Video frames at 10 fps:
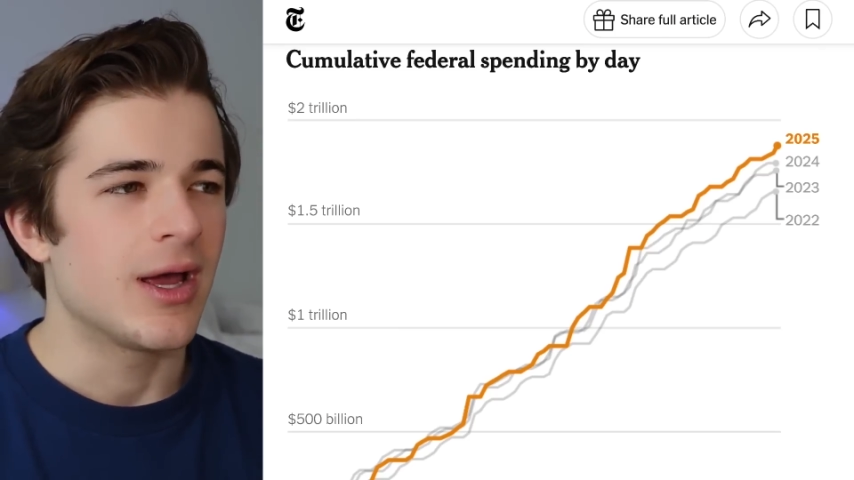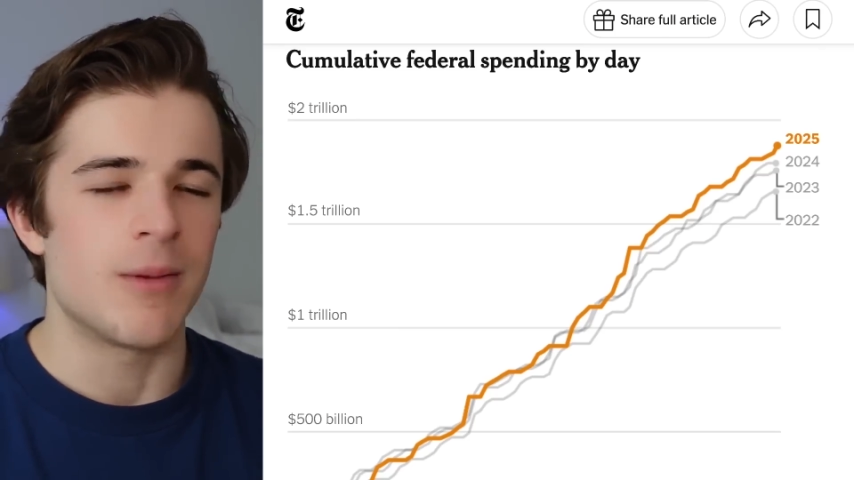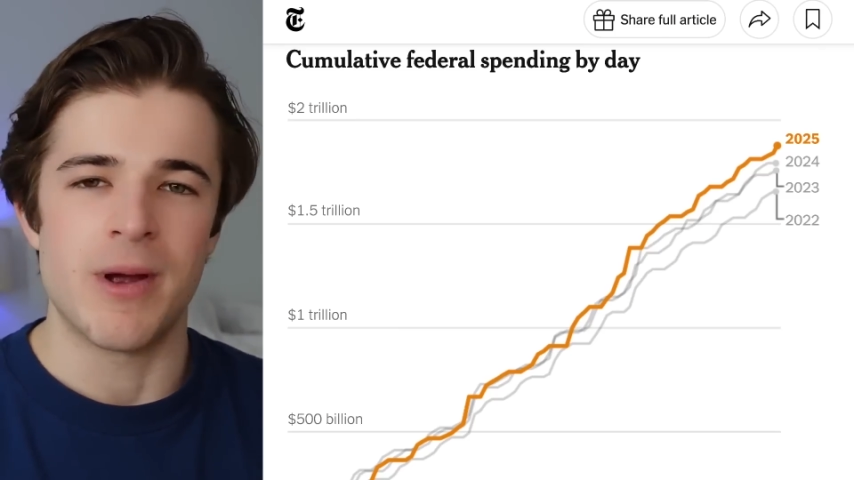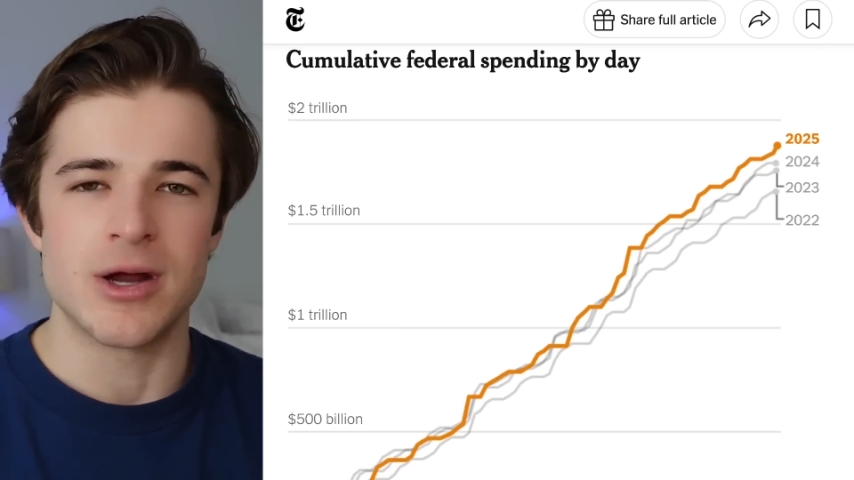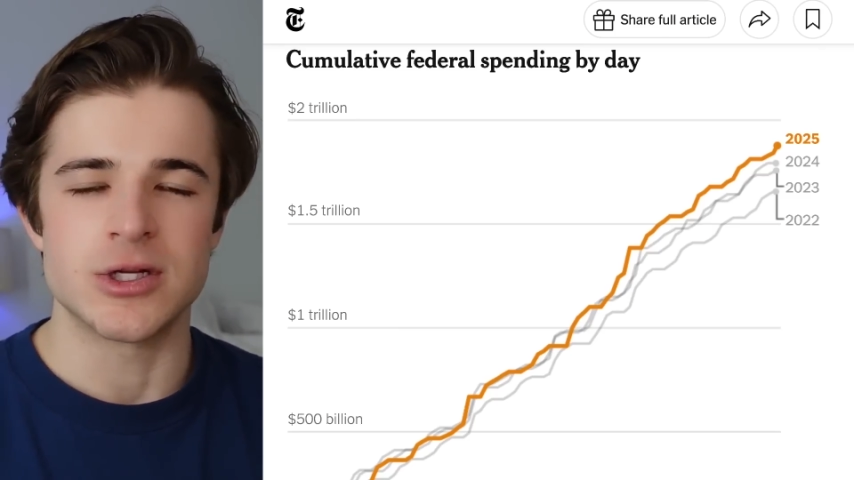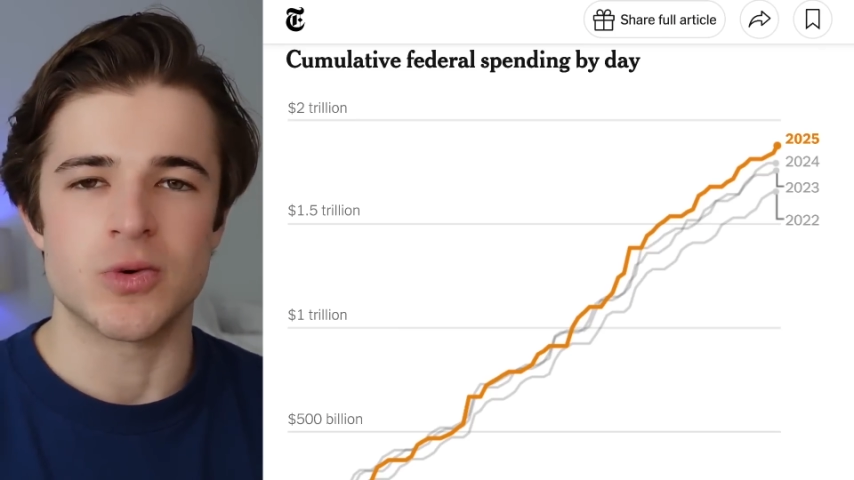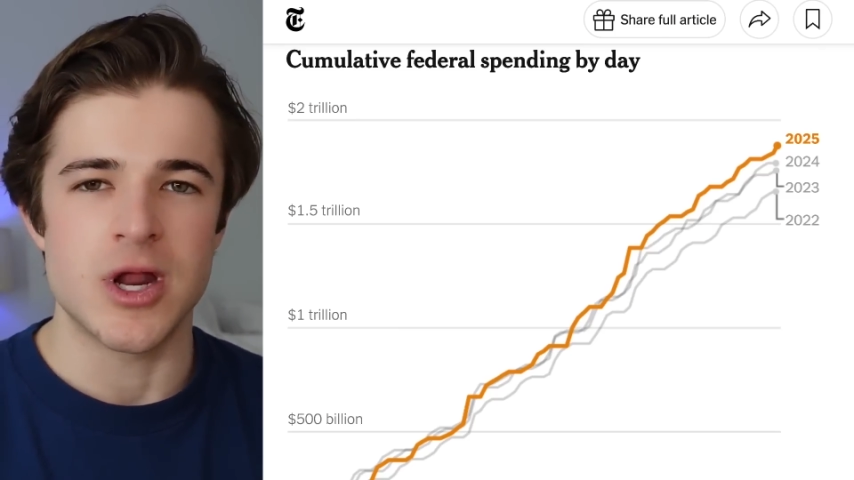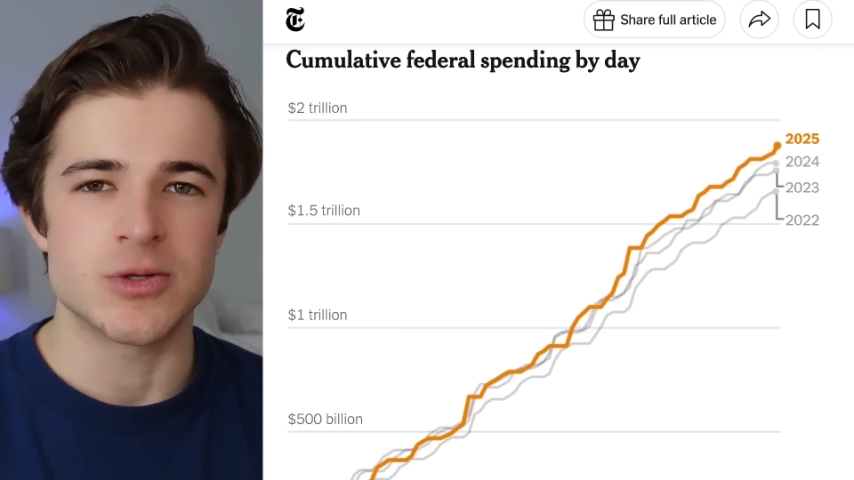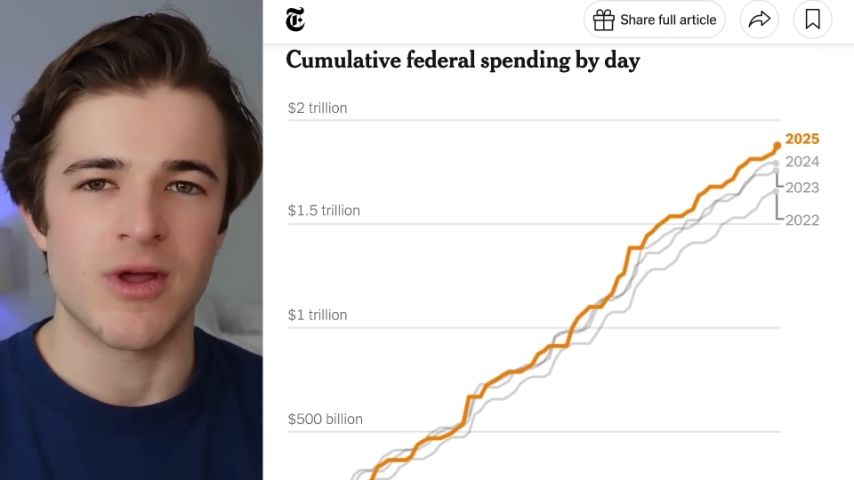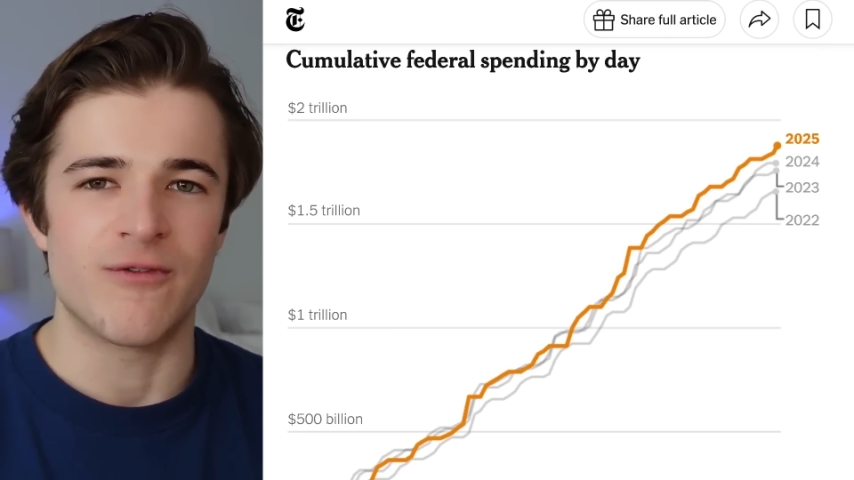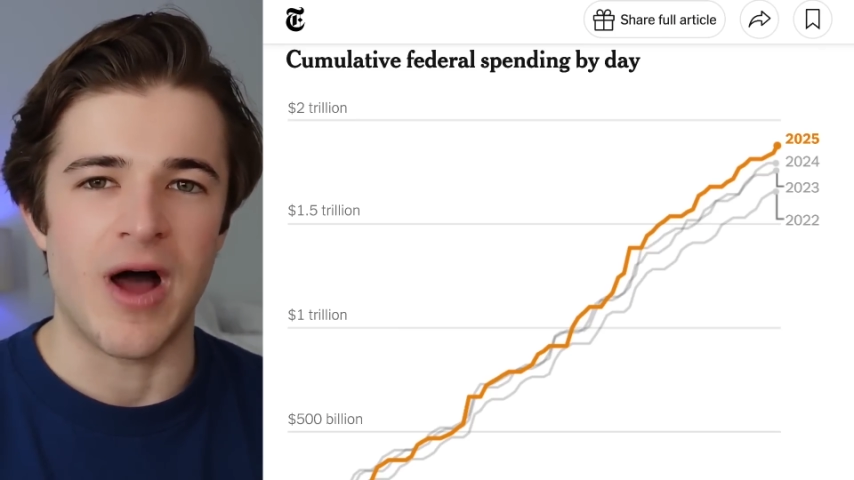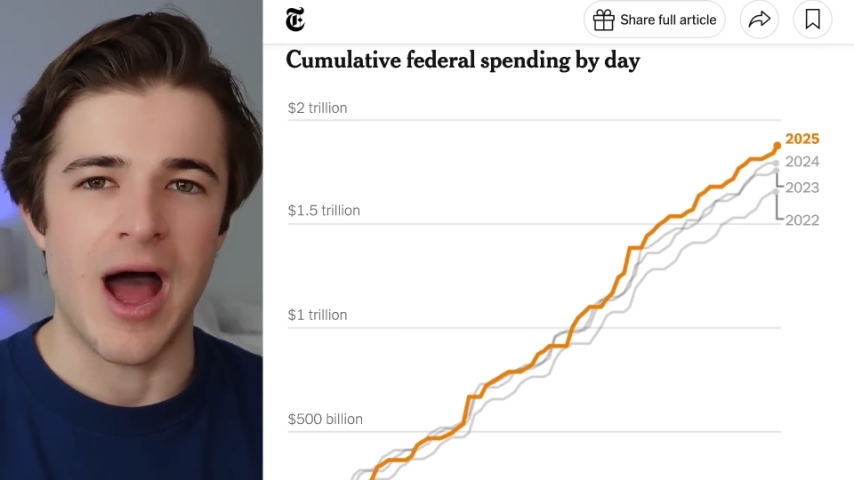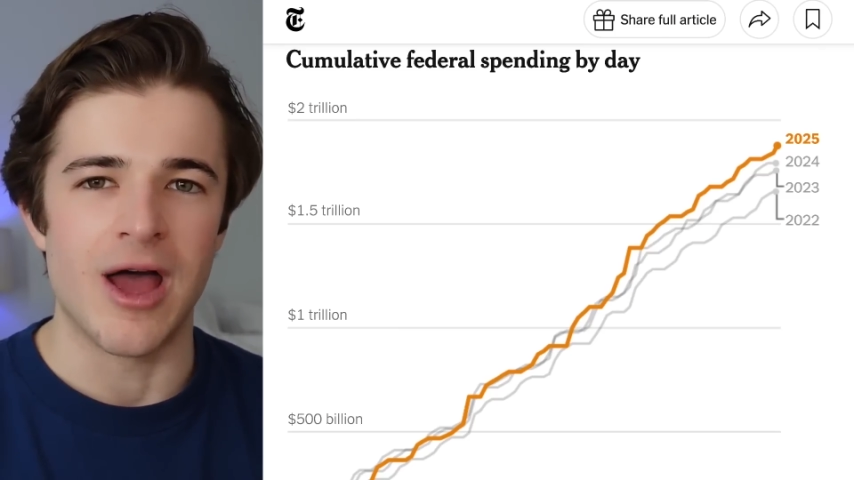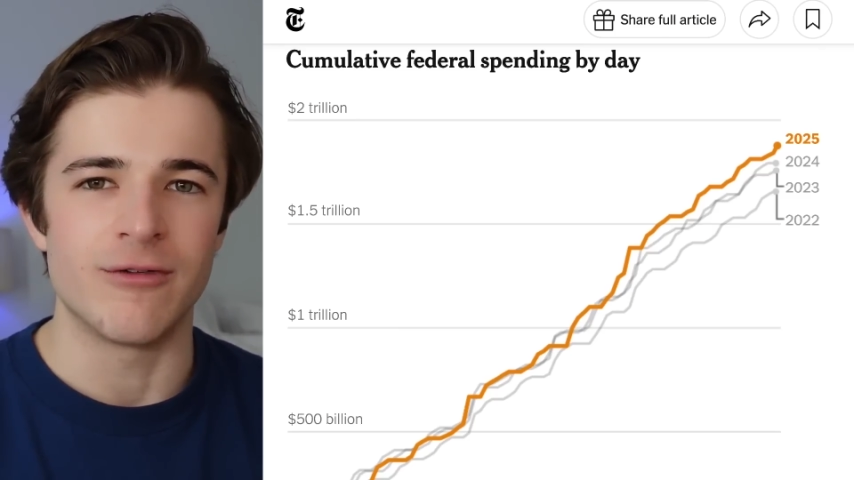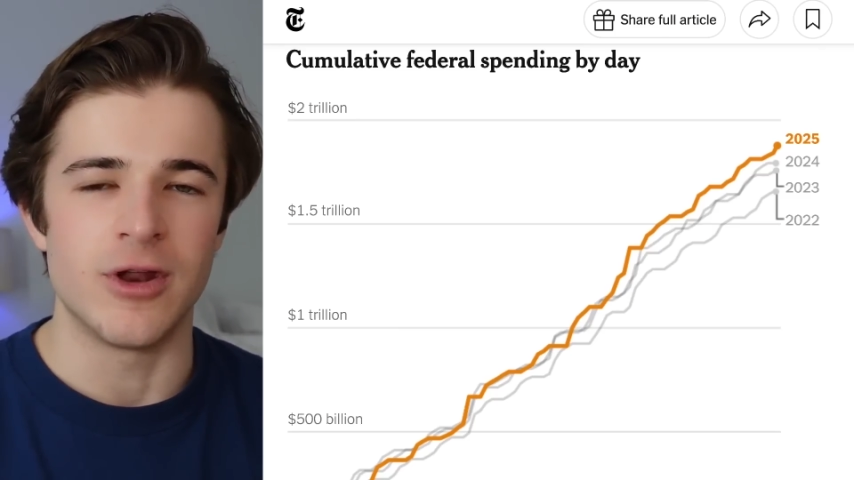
compared to 2025.